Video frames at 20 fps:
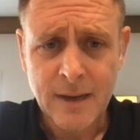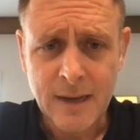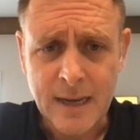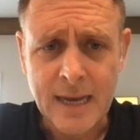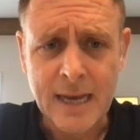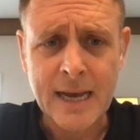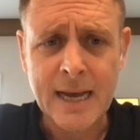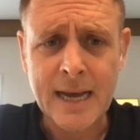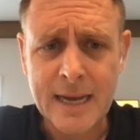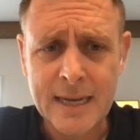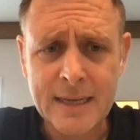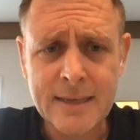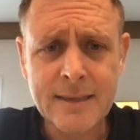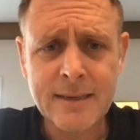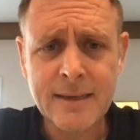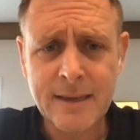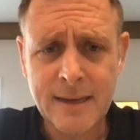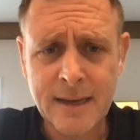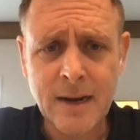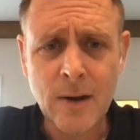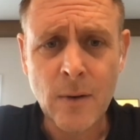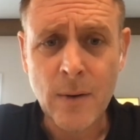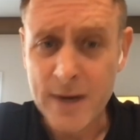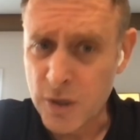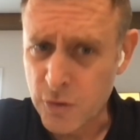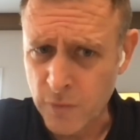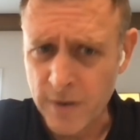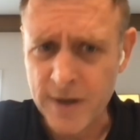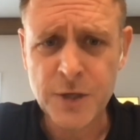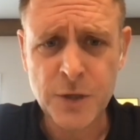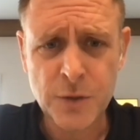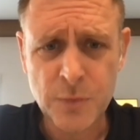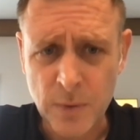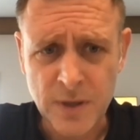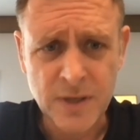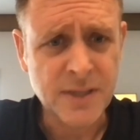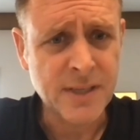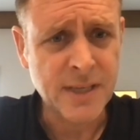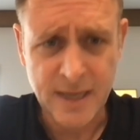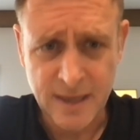And, I cringe when
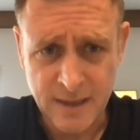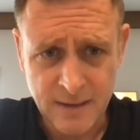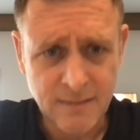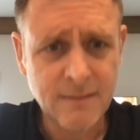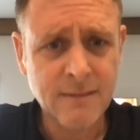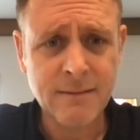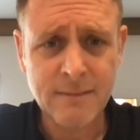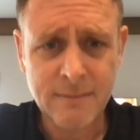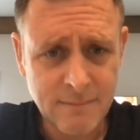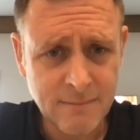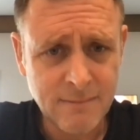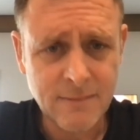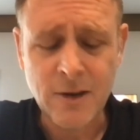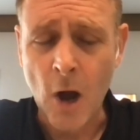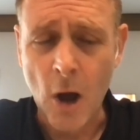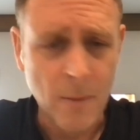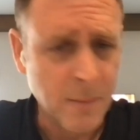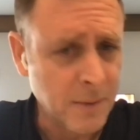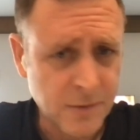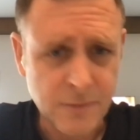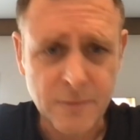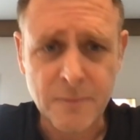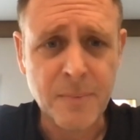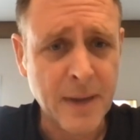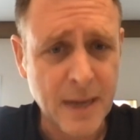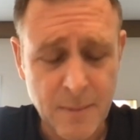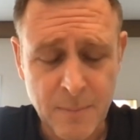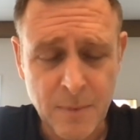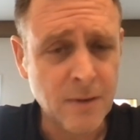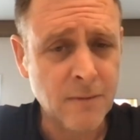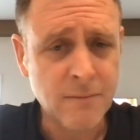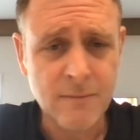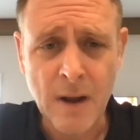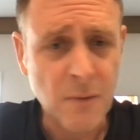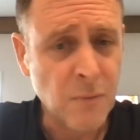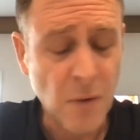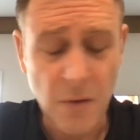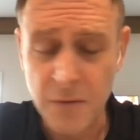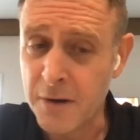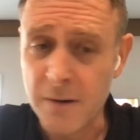I see comments from people who know
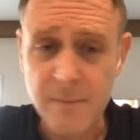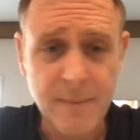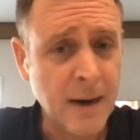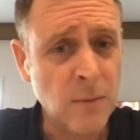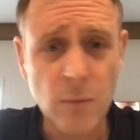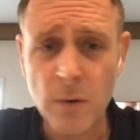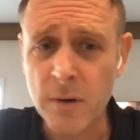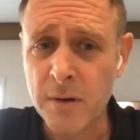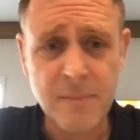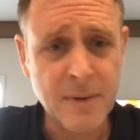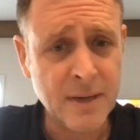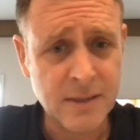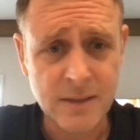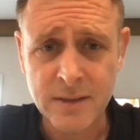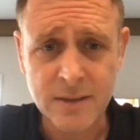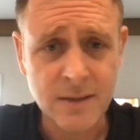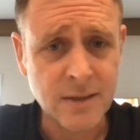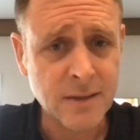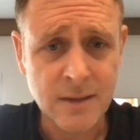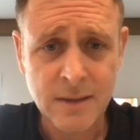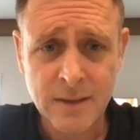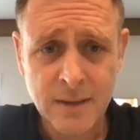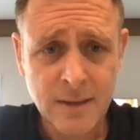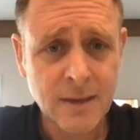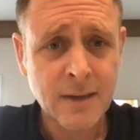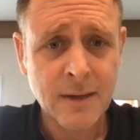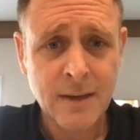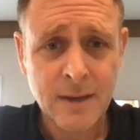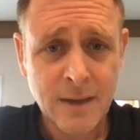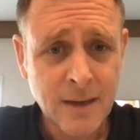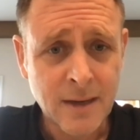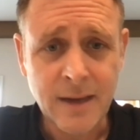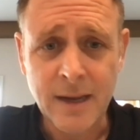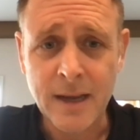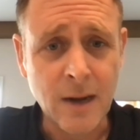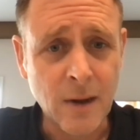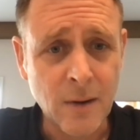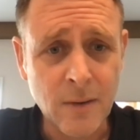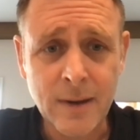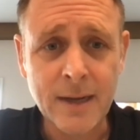nothing about running businesses.
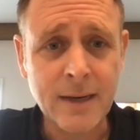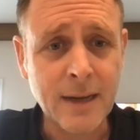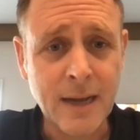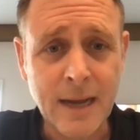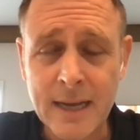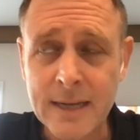And